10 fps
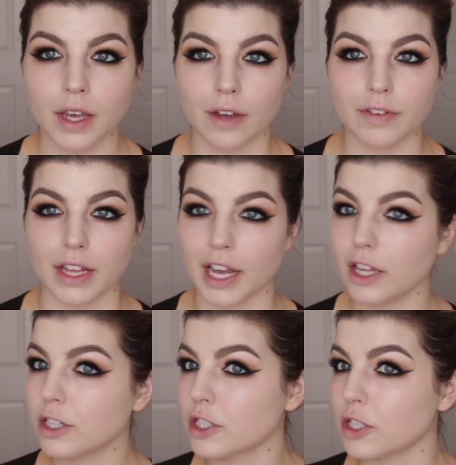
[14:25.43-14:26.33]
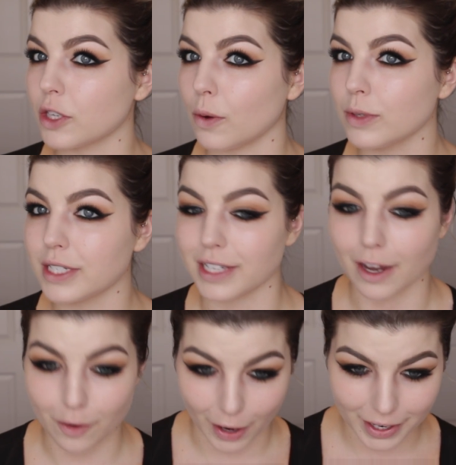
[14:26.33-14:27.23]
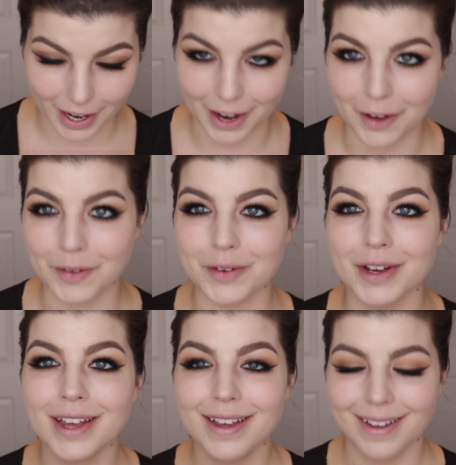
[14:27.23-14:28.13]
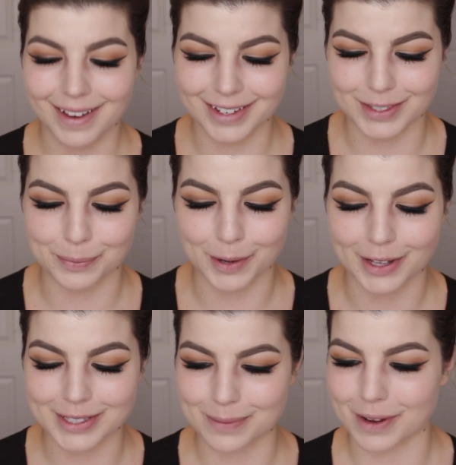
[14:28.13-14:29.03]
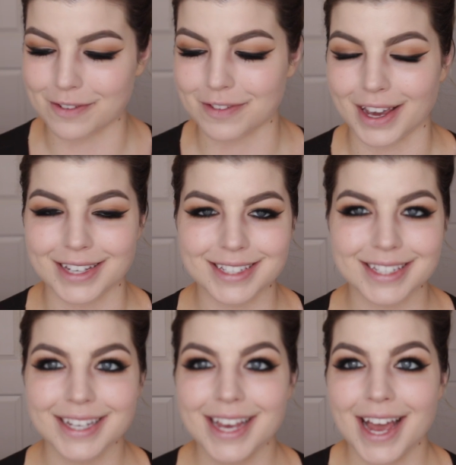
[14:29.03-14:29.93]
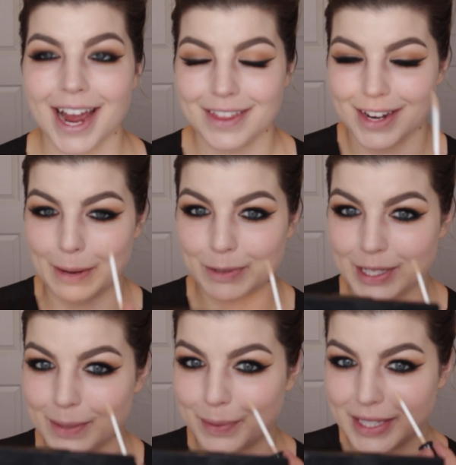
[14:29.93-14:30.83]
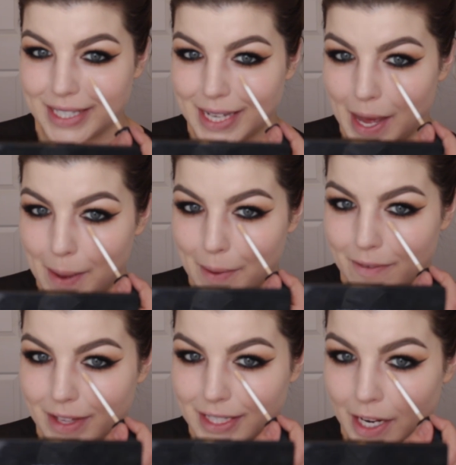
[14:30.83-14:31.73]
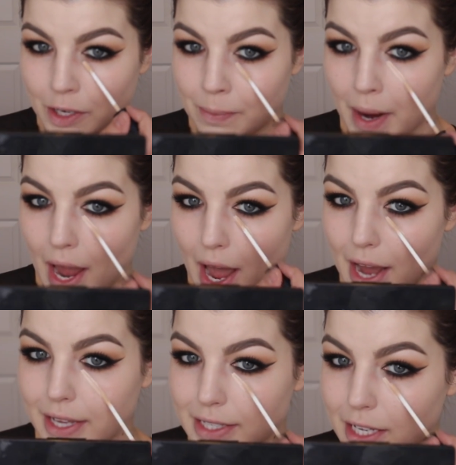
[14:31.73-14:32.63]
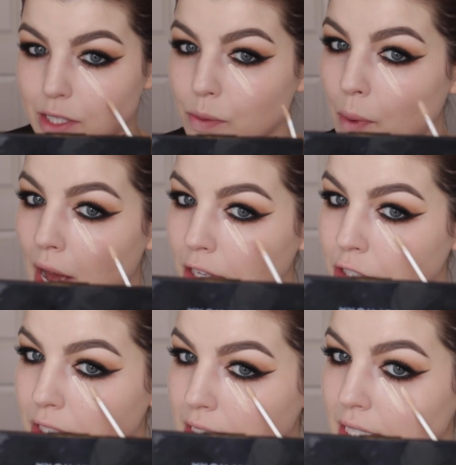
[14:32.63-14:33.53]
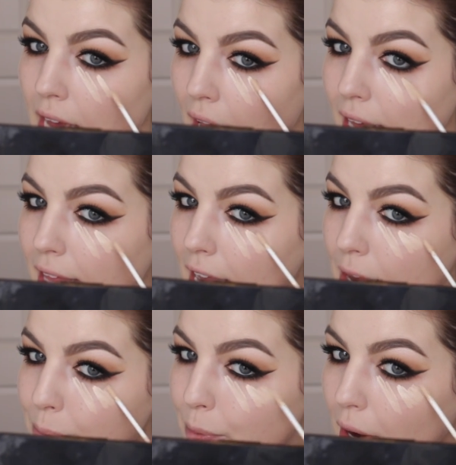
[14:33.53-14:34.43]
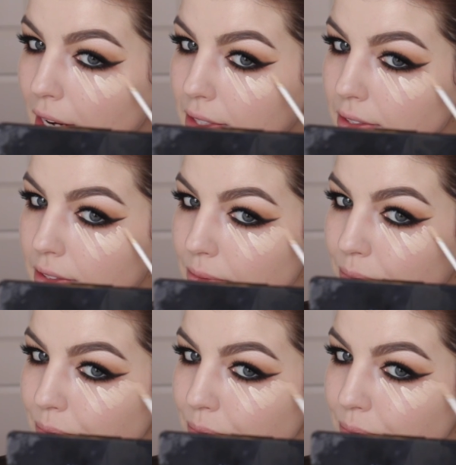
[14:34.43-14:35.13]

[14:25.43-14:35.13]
I feel like I look so sick right now. I need to bronze up my face. And then I'm just gonna put some of this under my eyes as well, just to highlight and brighten.